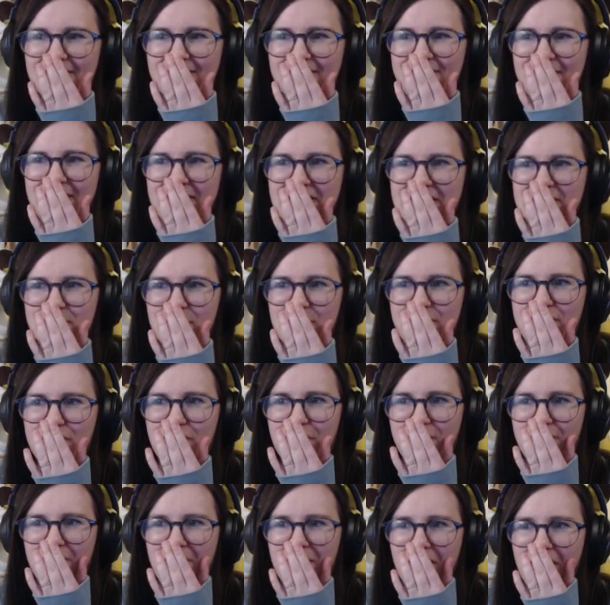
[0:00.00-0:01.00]
Freddy's moving your
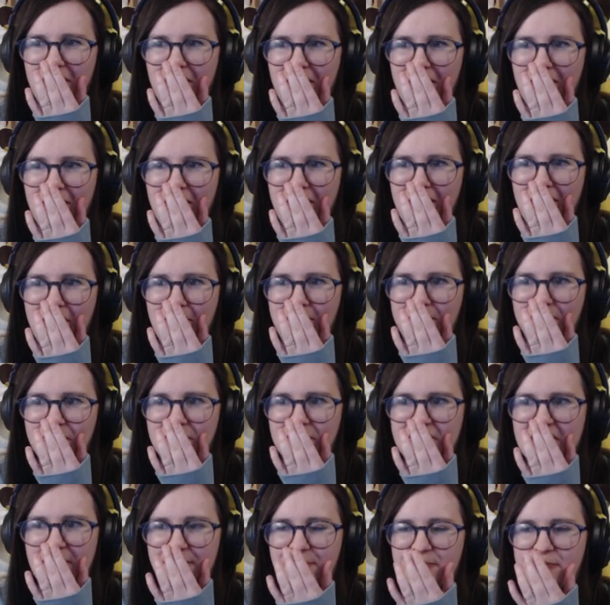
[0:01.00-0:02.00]
um,
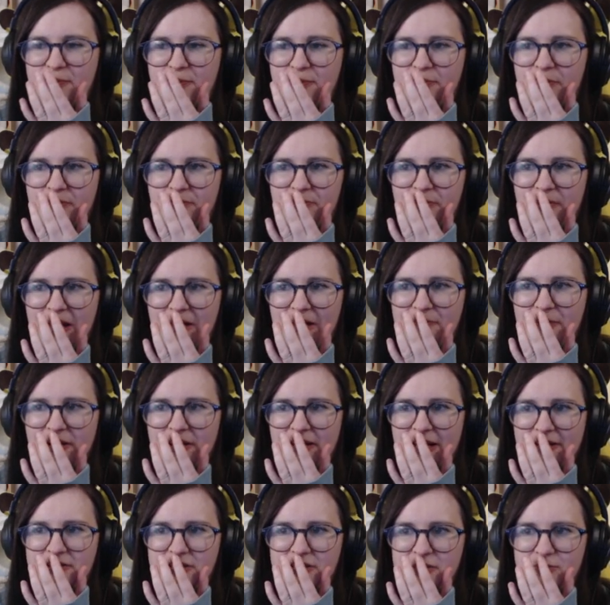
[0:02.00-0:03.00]
tip when like Freddy
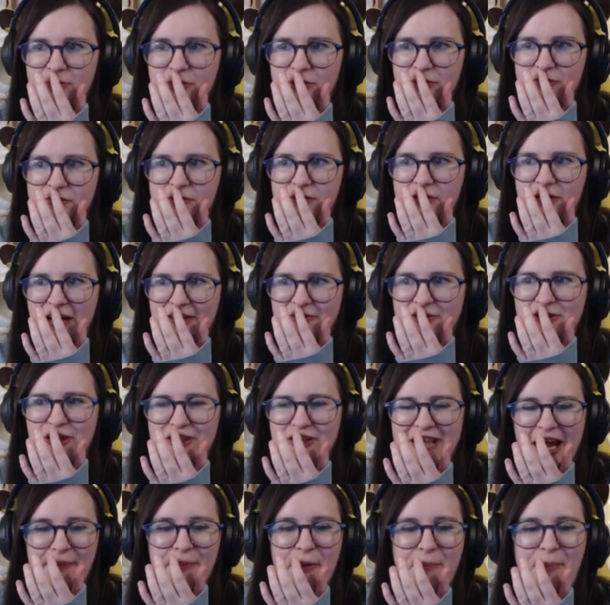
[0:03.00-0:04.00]
last is moved. I just shut
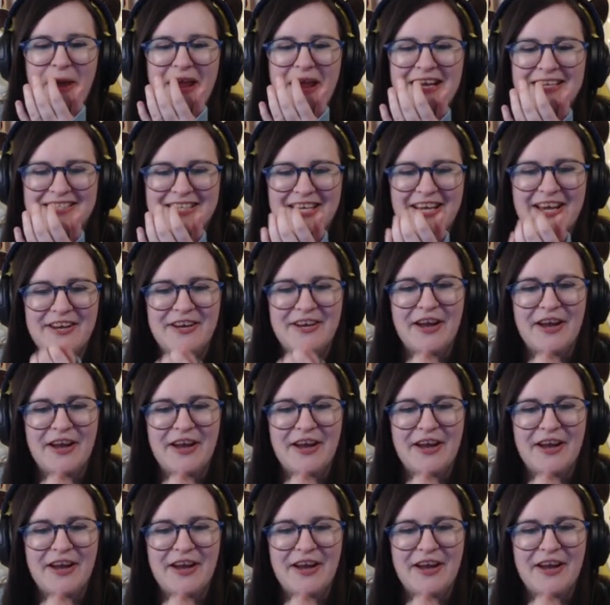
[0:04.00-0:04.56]
down my PC at